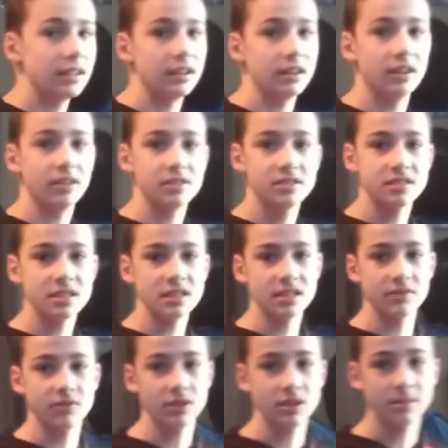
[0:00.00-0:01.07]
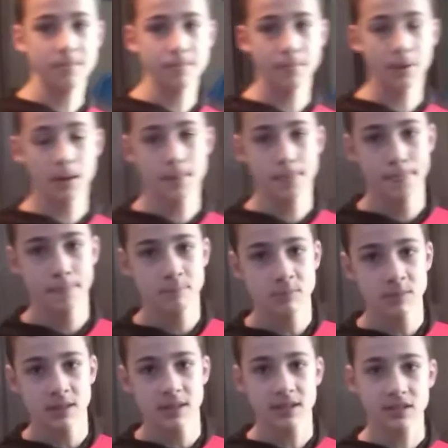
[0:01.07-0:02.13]
I don't know, it's the evening, but
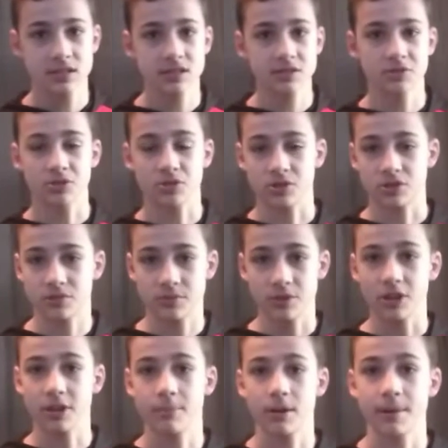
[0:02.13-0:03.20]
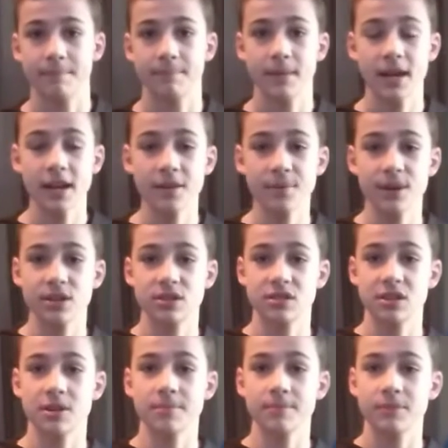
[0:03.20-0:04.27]
it looks really bright. Anyways,
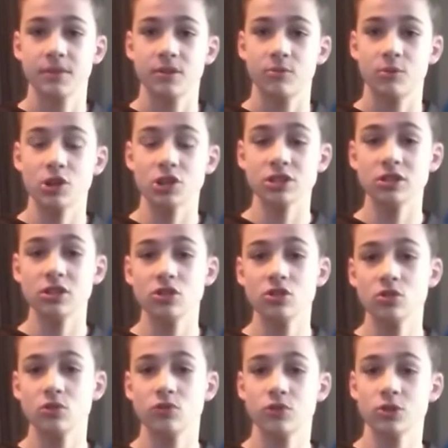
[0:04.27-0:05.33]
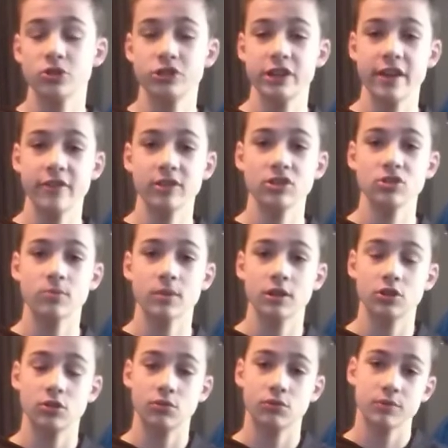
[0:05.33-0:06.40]
though, we're just going to do first challenge. We're
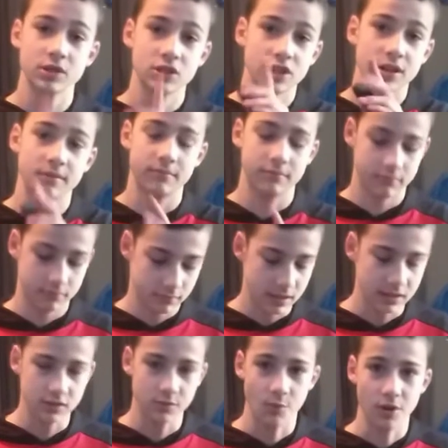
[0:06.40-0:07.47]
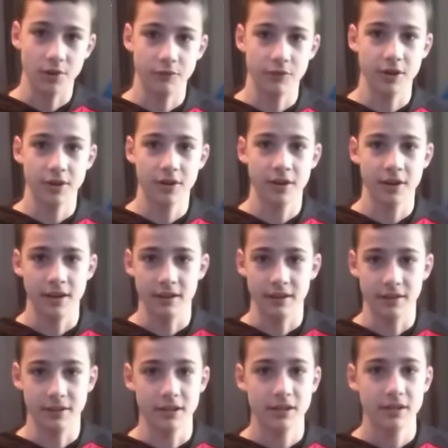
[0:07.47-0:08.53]
going to do three chap. That's one finger. Hang on.